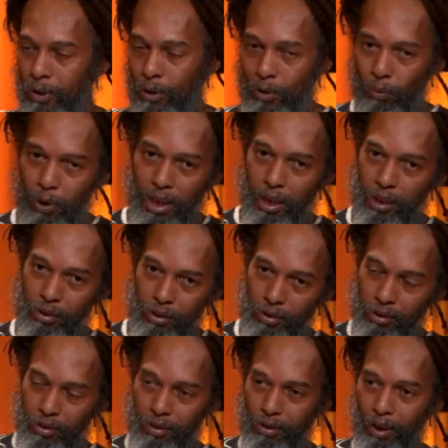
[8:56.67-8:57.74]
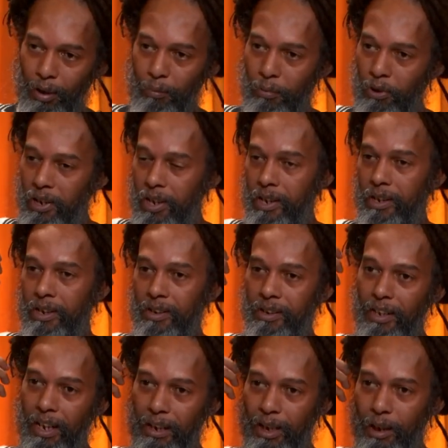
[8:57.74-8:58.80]
We can't just, our brain is
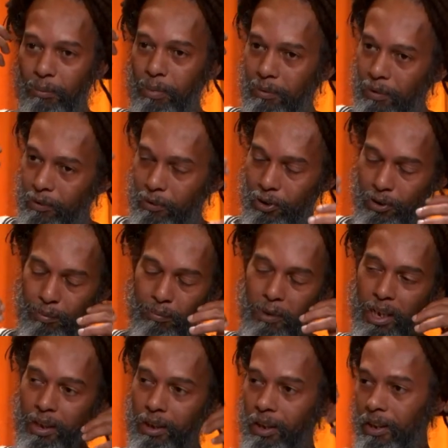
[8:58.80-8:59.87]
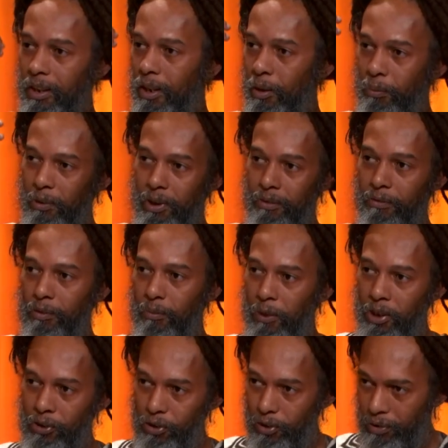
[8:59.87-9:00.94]
not capable of just making up
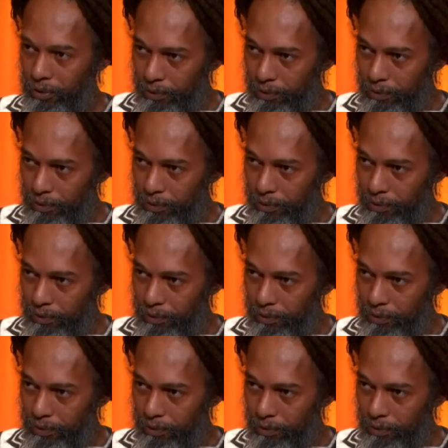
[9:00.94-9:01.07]
information.